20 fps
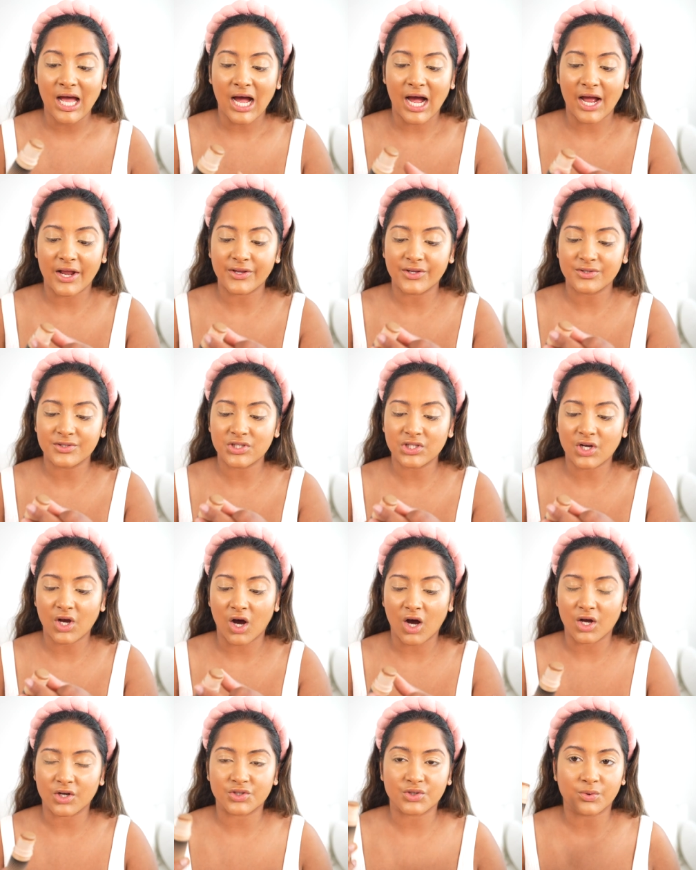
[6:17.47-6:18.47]
I use the
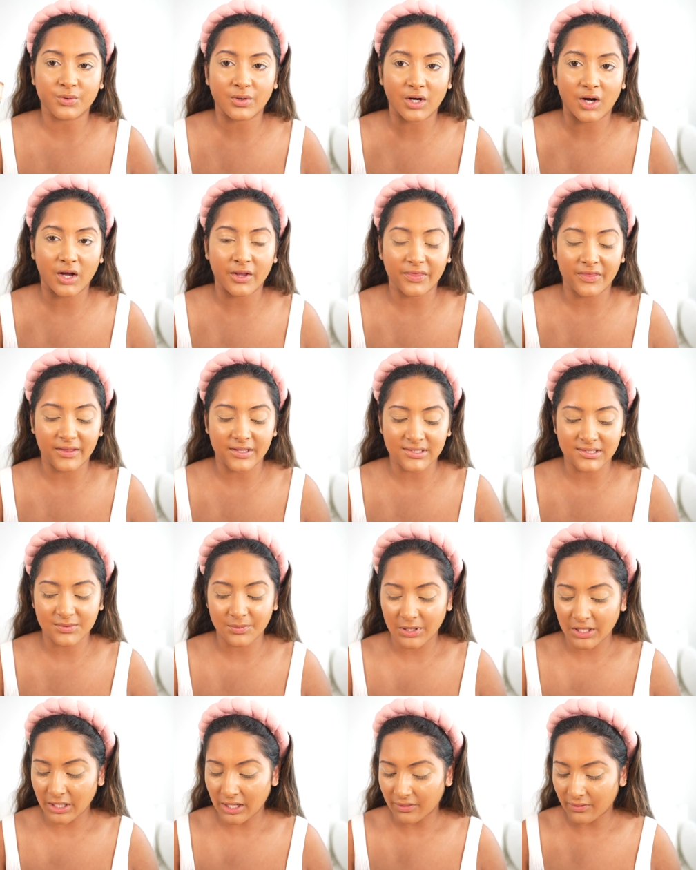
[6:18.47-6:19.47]
contour on this
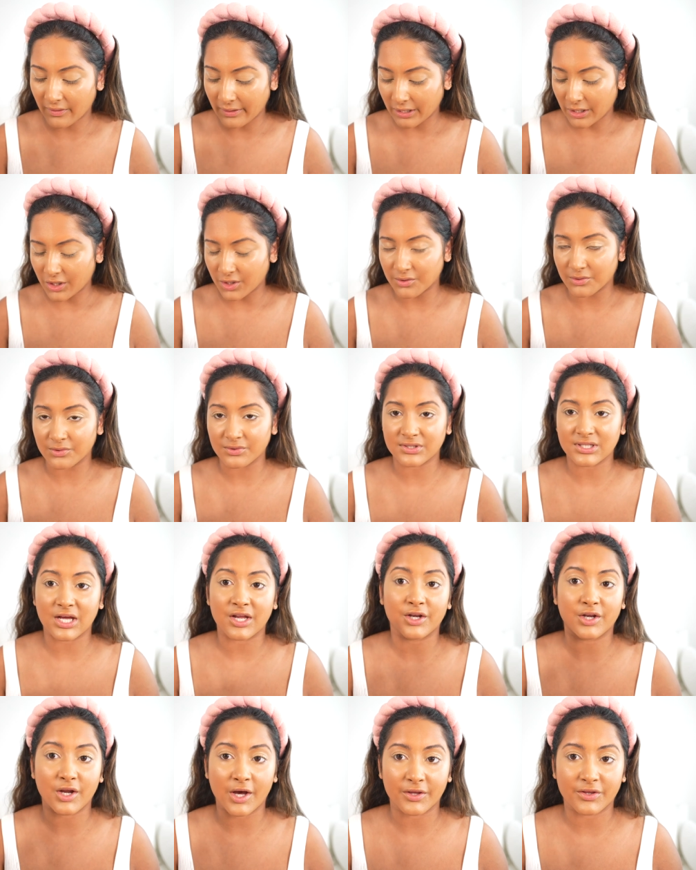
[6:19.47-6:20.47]
one, and then I use
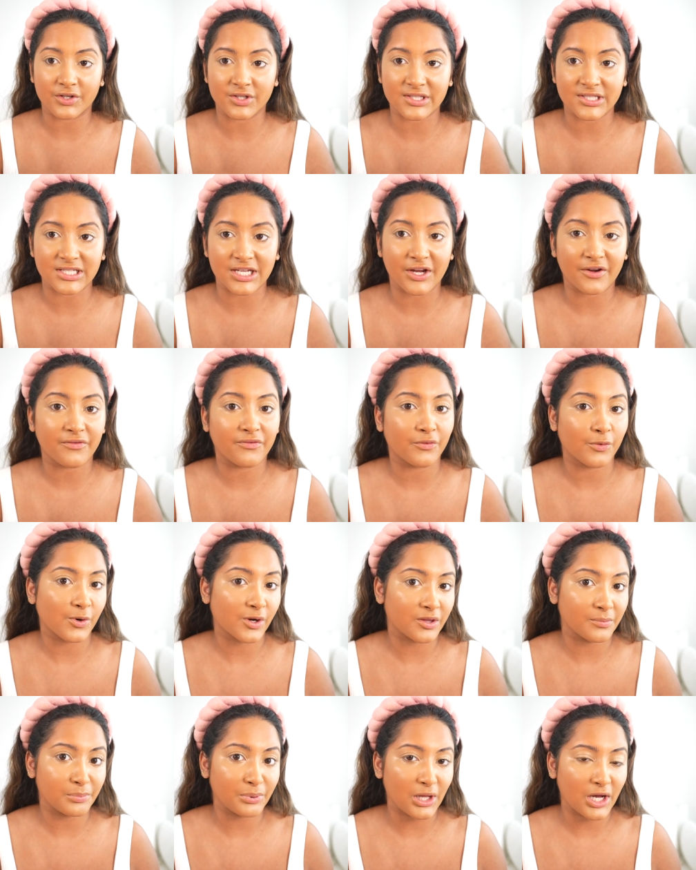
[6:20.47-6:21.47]
another stick for
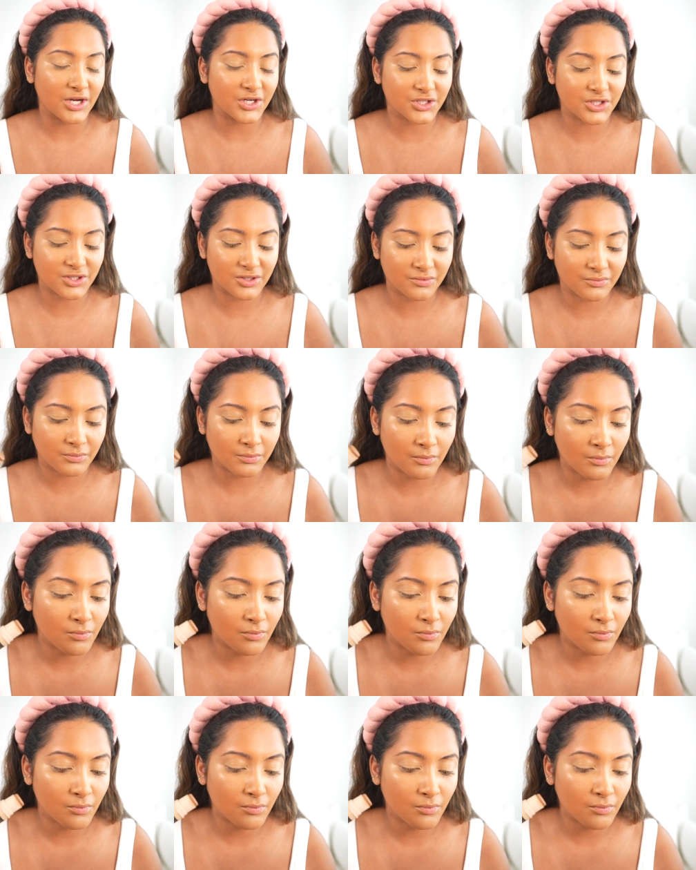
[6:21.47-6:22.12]
the blush.